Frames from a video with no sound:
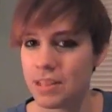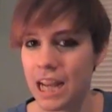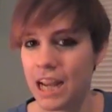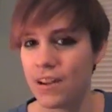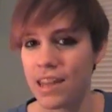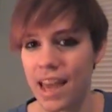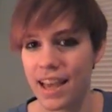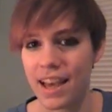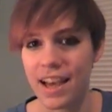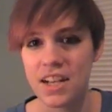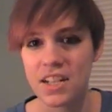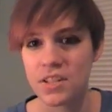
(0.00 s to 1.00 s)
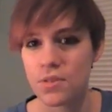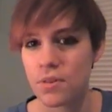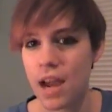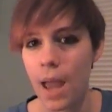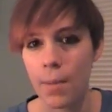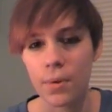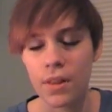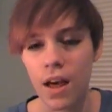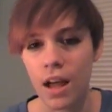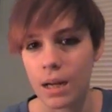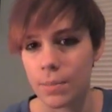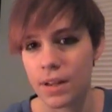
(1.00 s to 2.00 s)
hear that guy just ramble
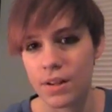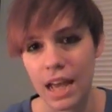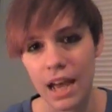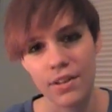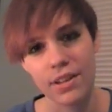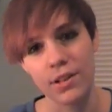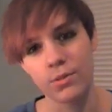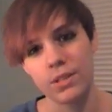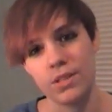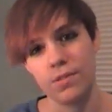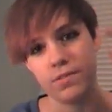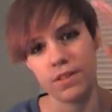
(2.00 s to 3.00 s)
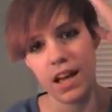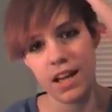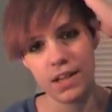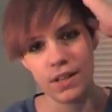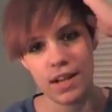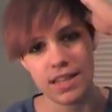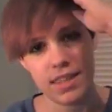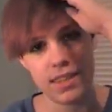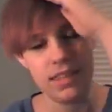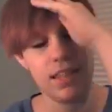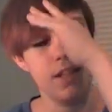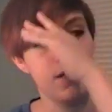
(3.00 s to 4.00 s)
on about how there was a fire at the
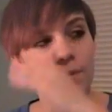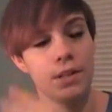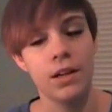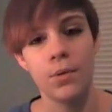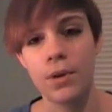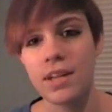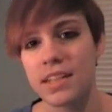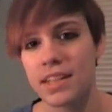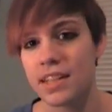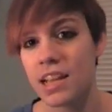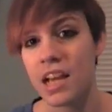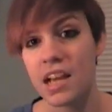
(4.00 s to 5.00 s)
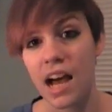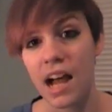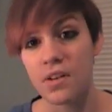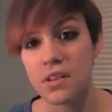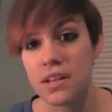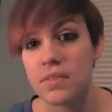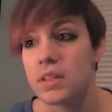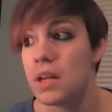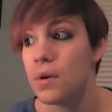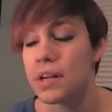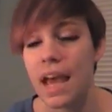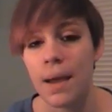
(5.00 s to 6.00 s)
theater when there wasn't. I don't even know
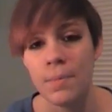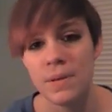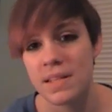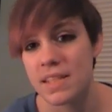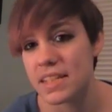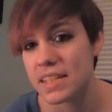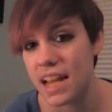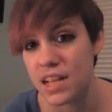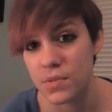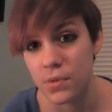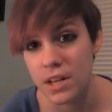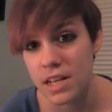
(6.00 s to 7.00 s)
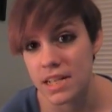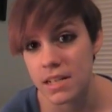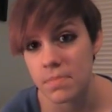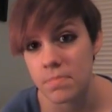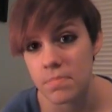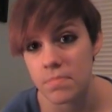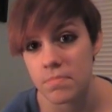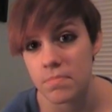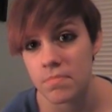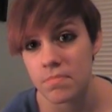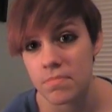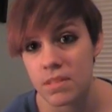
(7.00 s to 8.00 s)
what happened to this guy's friend.
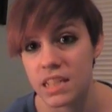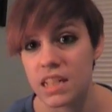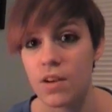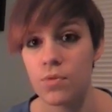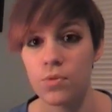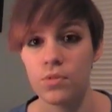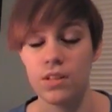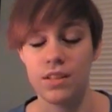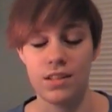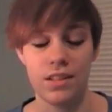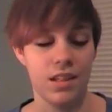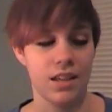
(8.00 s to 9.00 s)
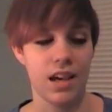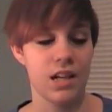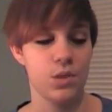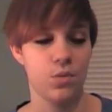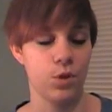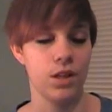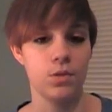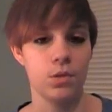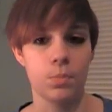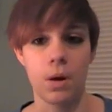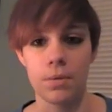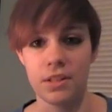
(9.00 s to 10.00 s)
The guy's friend was
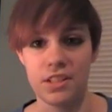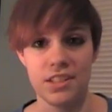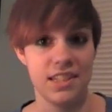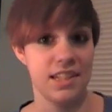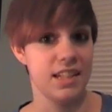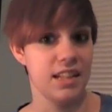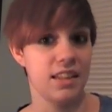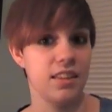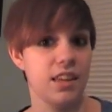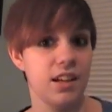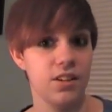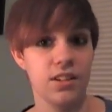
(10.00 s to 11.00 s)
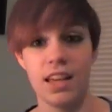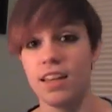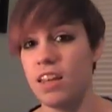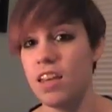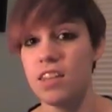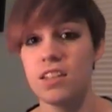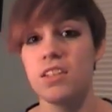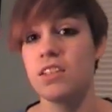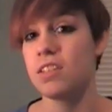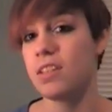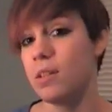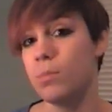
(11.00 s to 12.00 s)
probably just sitting in the theater like, oh, this is
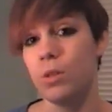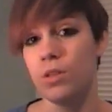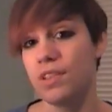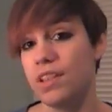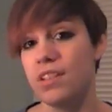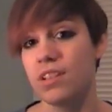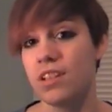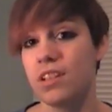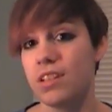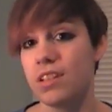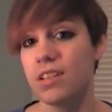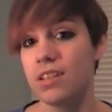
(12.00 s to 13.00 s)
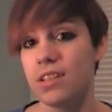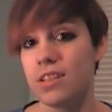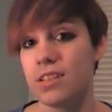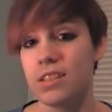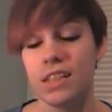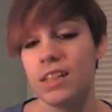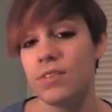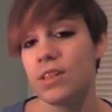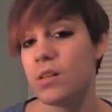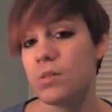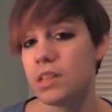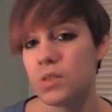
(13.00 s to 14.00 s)
a good movie. Didn't even
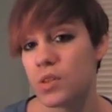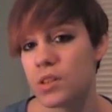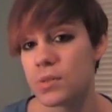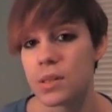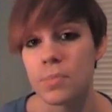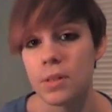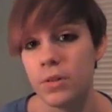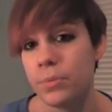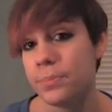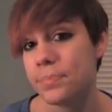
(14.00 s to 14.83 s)
know what his friend was up to.